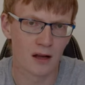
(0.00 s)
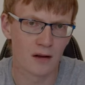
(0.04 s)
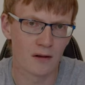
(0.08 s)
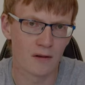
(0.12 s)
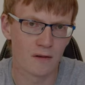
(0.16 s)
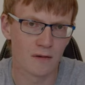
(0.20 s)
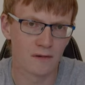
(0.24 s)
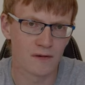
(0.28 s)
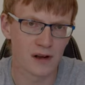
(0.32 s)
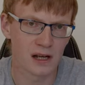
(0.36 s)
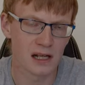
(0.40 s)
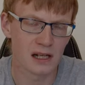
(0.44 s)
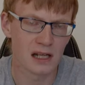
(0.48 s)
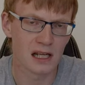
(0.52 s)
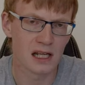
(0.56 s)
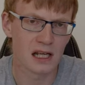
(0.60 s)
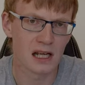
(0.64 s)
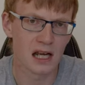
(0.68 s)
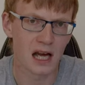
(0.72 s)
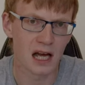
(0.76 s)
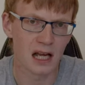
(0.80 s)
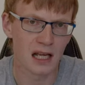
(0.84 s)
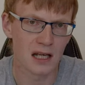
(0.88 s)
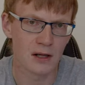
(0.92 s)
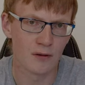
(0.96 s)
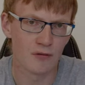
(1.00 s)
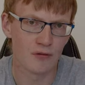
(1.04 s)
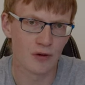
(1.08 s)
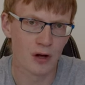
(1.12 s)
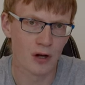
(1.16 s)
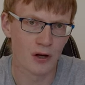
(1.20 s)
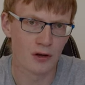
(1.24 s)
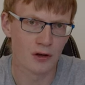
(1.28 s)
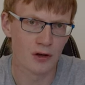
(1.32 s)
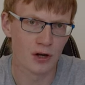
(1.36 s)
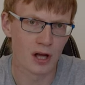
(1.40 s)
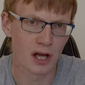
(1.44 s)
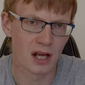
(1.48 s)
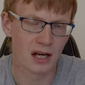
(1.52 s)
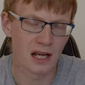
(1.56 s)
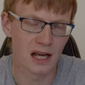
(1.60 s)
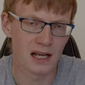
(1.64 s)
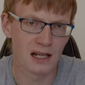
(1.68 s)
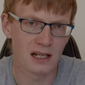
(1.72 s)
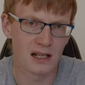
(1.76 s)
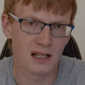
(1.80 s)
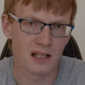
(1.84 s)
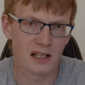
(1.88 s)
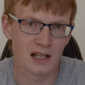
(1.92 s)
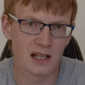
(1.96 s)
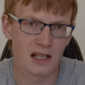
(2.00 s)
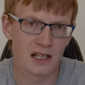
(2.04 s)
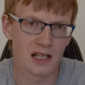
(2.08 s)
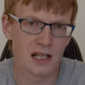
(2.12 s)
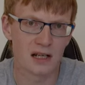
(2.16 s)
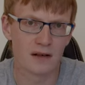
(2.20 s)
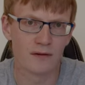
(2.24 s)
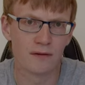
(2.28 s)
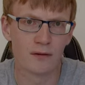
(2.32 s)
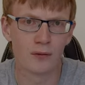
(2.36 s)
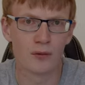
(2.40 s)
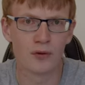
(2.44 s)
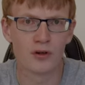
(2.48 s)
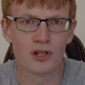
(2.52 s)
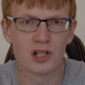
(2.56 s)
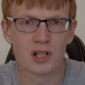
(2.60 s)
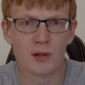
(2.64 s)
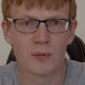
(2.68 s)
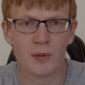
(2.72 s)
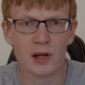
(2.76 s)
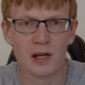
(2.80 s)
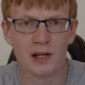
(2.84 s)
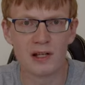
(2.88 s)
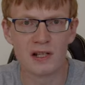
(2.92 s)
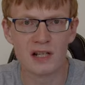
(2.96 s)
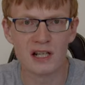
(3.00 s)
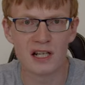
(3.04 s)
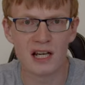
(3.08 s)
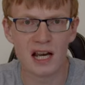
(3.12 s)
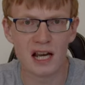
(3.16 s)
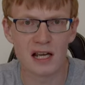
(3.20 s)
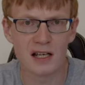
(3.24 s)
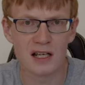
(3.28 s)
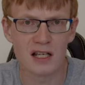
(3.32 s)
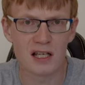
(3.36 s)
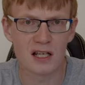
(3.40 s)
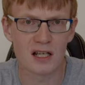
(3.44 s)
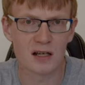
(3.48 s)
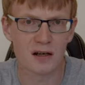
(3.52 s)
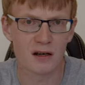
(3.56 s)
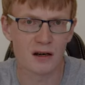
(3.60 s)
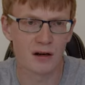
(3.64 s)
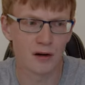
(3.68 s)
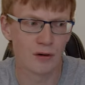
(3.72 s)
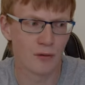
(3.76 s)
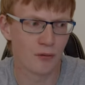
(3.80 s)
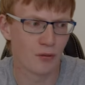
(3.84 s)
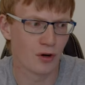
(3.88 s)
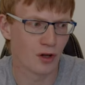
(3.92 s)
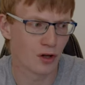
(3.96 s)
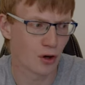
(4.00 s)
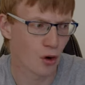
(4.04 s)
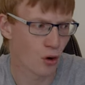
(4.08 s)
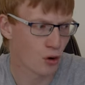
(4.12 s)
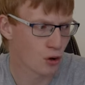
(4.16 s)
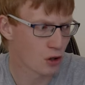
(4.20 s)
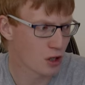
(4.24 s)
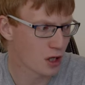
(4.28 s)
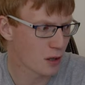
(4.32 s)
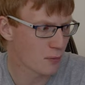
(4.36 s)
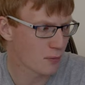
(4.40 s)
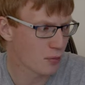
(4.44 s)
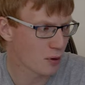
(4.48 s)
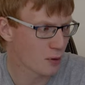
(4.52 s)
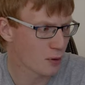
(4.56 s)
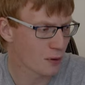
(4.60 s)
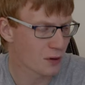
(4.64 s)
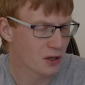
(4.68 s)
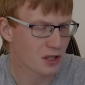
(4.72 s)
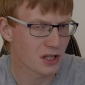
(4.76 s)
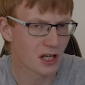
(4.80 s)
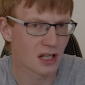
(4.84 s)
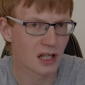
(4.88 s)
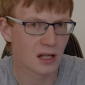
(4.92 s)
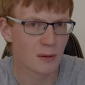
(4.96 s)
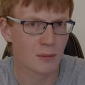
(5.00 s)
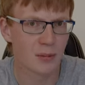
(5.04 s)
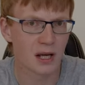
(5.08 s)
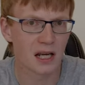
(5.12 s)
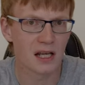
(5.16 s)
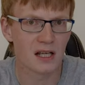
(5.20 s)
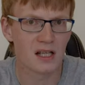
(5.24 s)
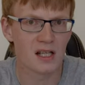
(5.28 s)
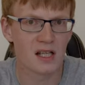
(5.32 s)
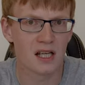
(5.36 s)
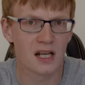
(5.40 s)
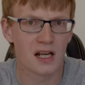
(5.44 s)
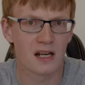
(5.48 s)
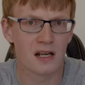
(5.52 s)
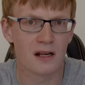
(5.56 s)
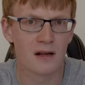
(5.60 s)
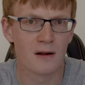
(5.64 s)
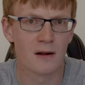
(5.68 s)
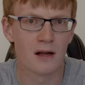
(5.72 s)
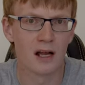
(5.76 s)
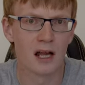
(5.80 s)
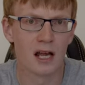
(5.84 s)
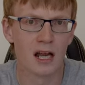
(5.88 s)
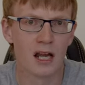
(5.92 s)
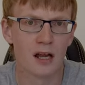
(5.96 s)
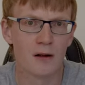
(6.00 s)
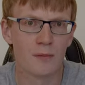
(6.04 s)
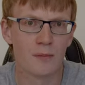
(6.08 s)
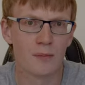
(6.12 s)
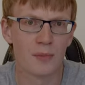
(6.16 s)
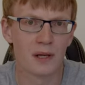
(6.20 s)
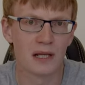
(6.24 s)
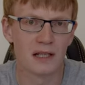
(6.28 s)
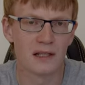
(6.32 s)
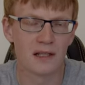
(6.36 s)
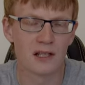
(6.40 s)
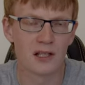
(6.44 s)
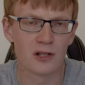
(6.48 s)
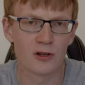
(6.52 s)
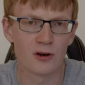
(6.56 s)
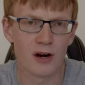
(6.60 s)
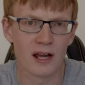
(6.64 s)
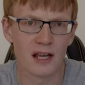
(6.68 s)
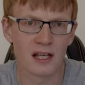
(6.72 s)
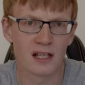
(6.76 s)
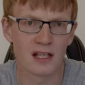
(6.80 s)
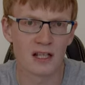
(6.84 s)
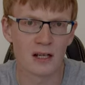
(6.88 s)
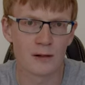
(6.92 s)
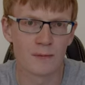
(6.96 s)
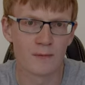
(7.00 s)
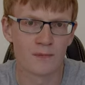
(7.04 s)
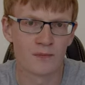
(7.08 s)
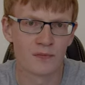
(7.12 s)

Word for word: Finally, I run an AIDA64 stability test with all components in the PC being stressed